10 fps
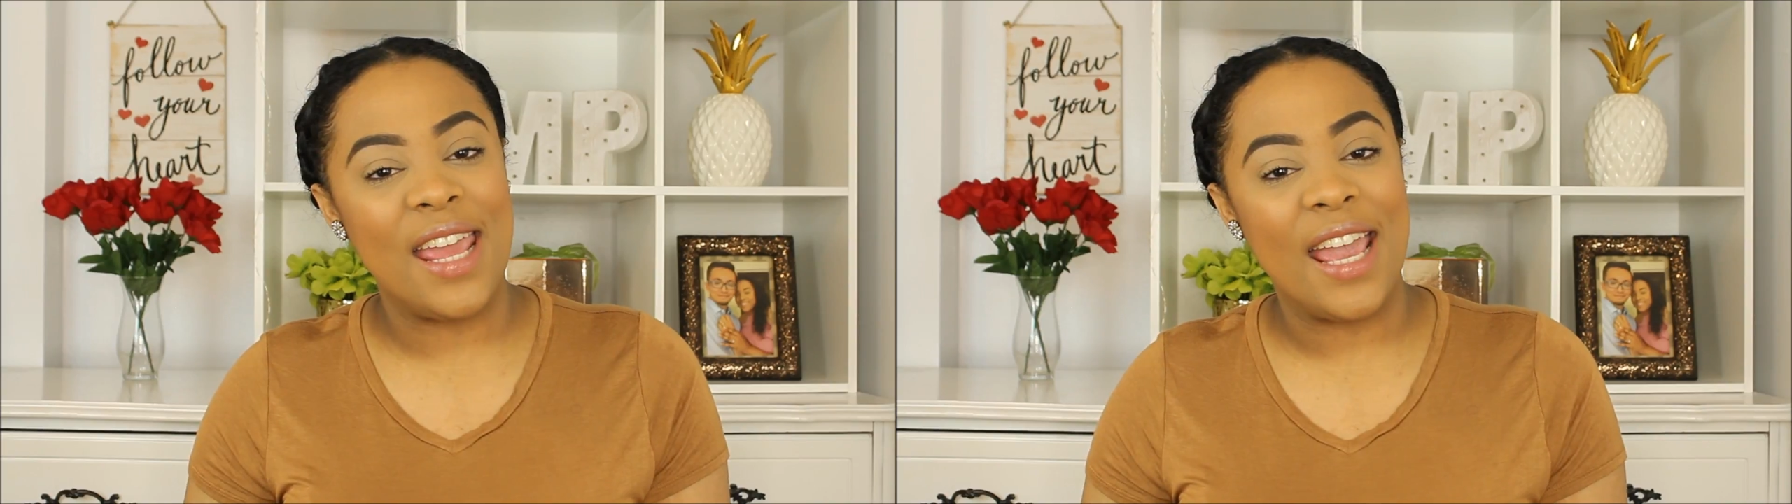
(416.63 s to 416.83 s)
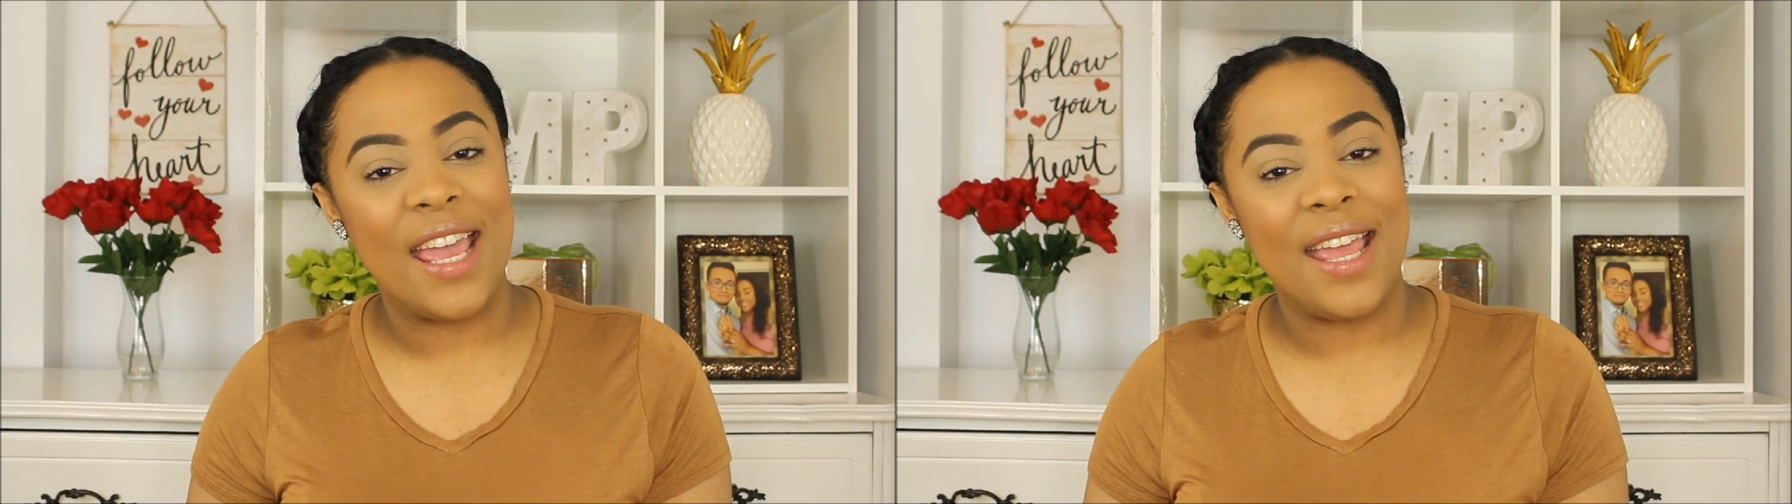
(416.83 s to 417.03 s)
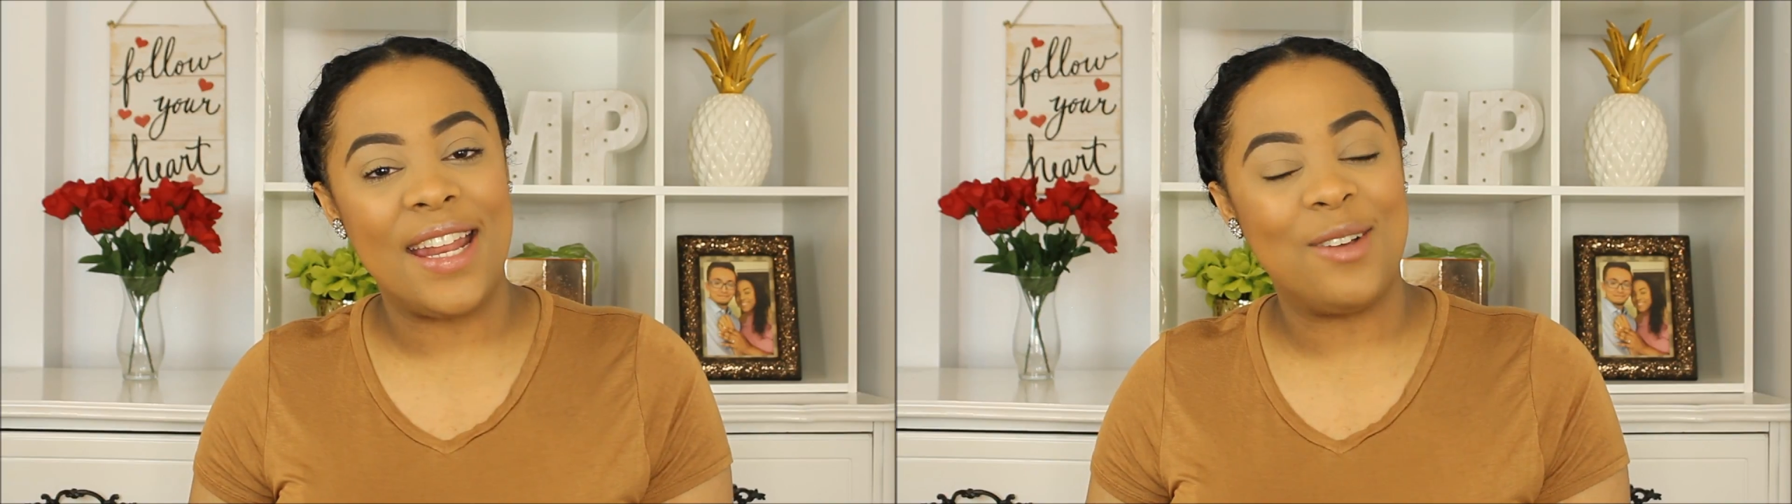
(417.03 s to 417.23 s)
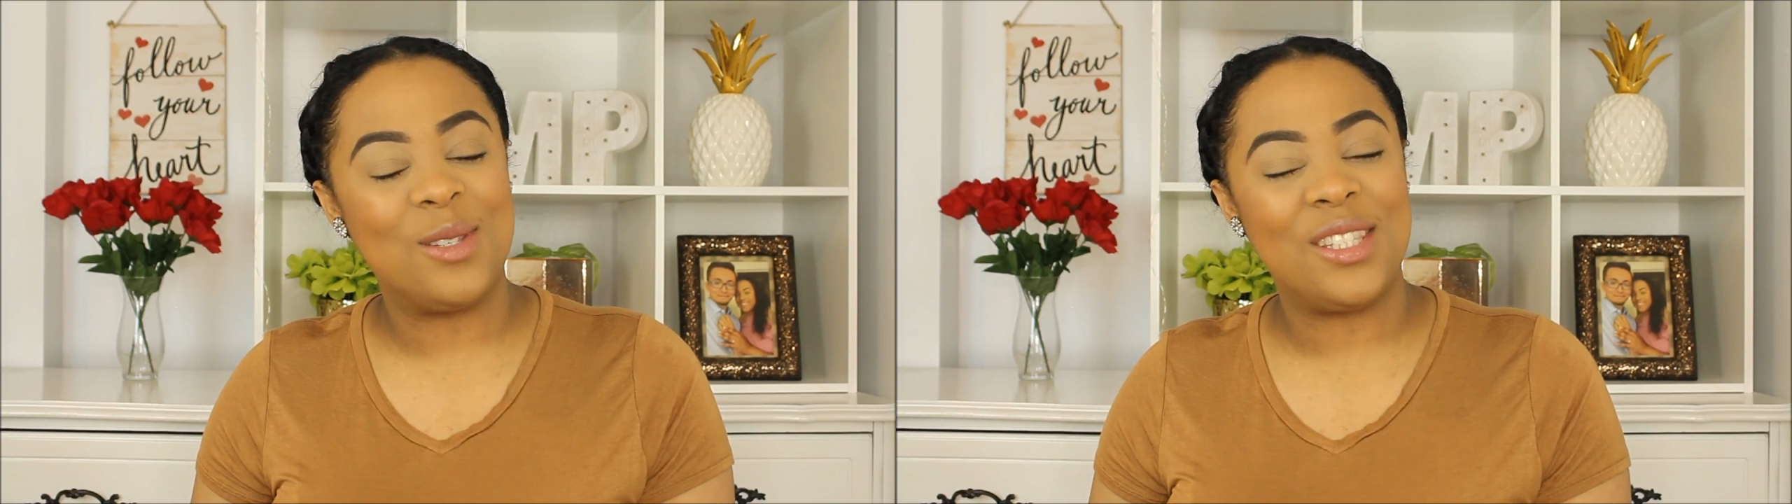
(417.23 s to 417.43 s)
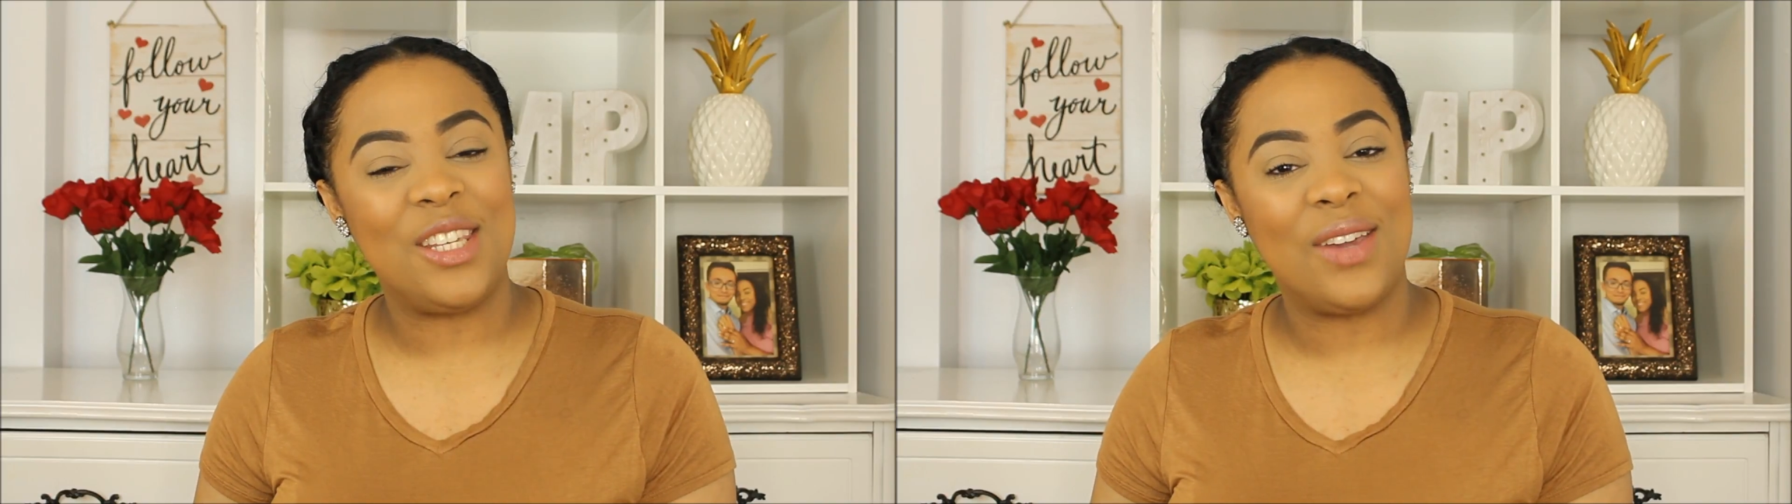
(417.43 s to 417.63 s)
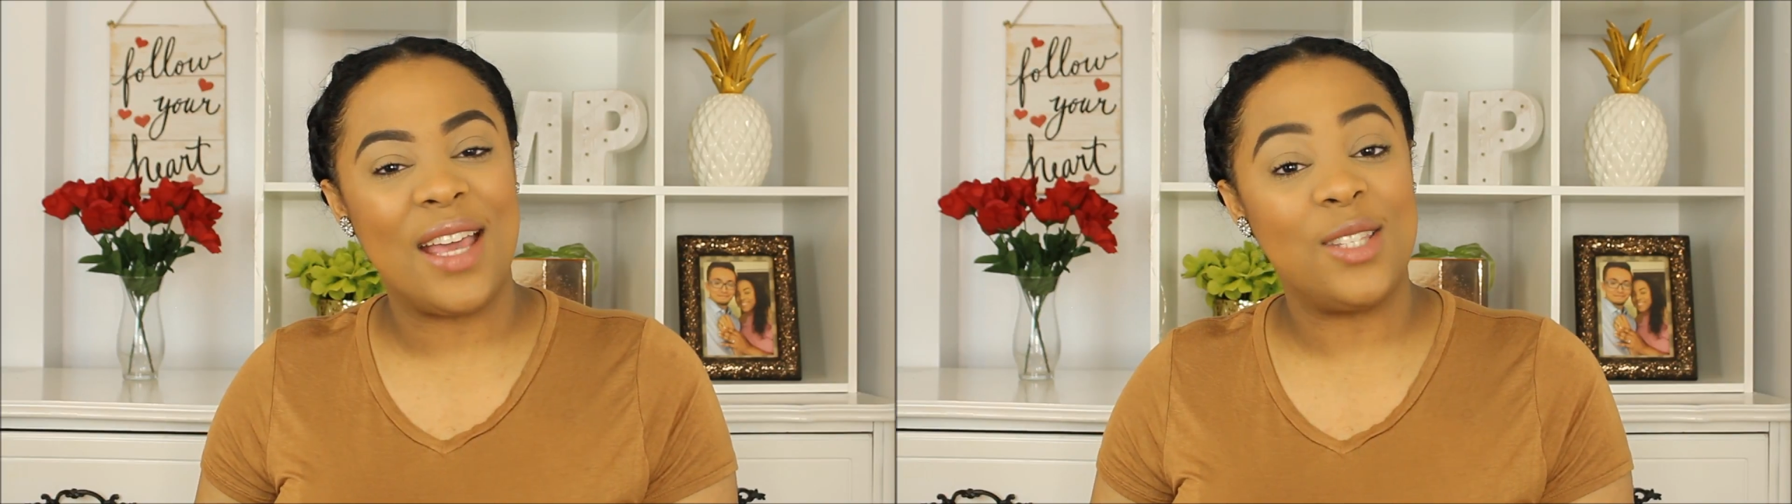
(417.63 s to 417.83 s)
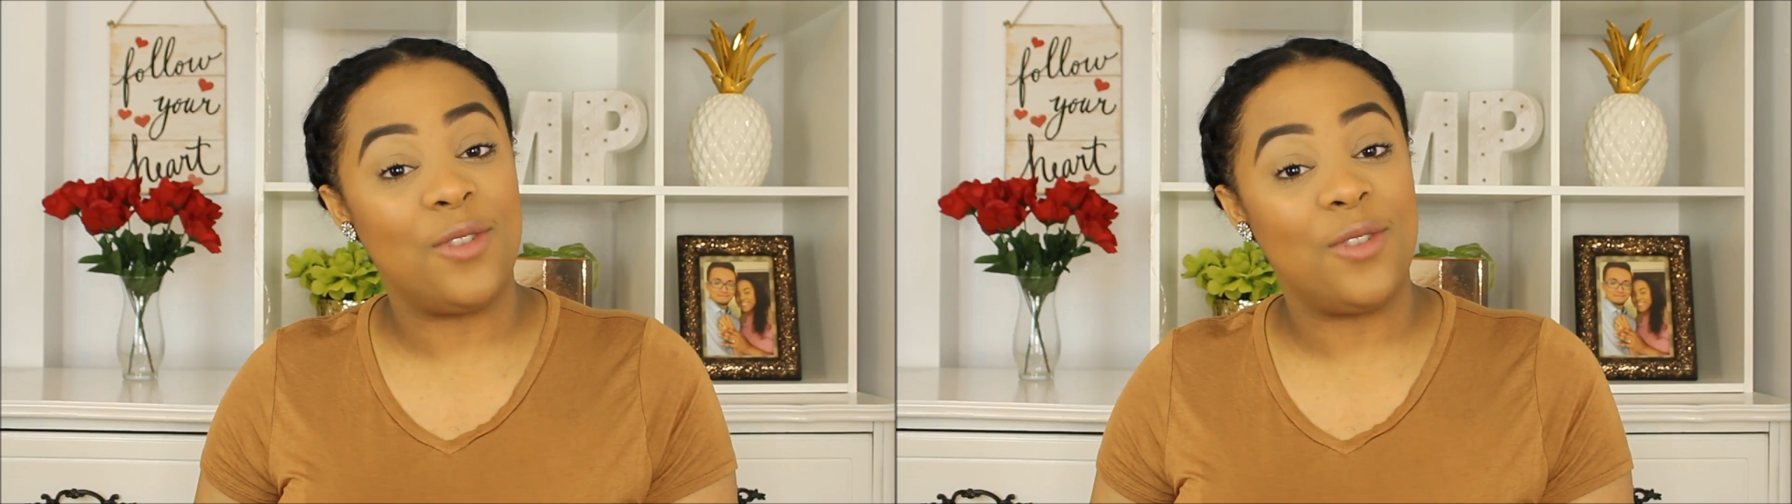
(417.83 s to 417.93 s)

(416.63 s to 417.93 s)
and I will see you guys